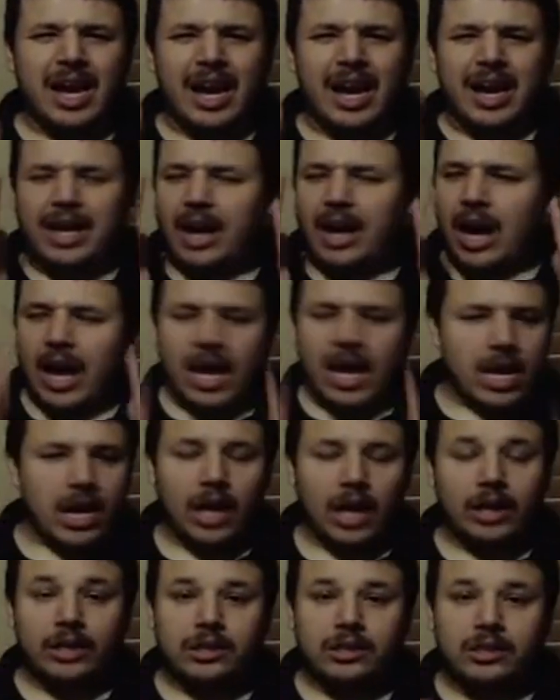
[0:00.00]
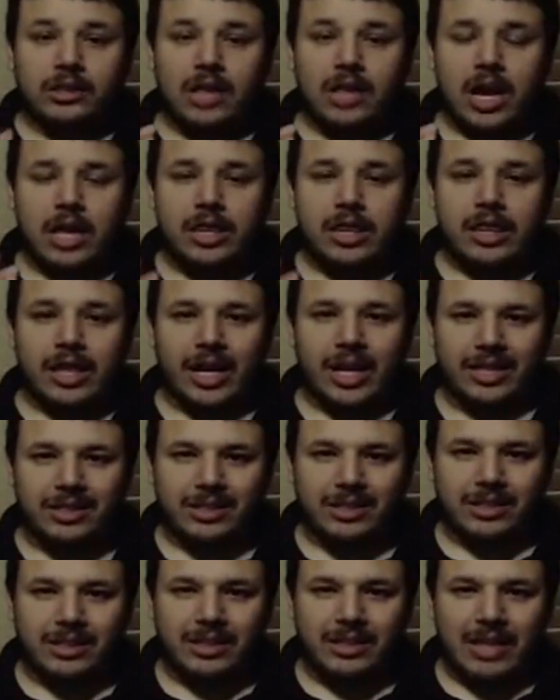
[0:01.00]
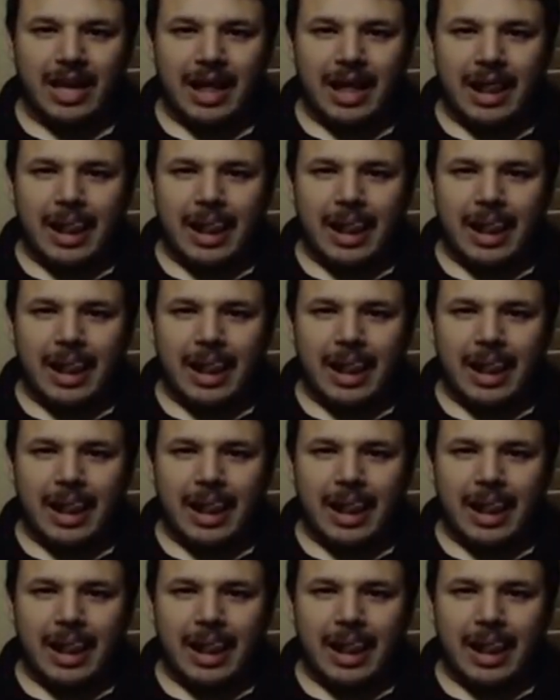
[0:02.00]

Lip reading: And I gotta say this.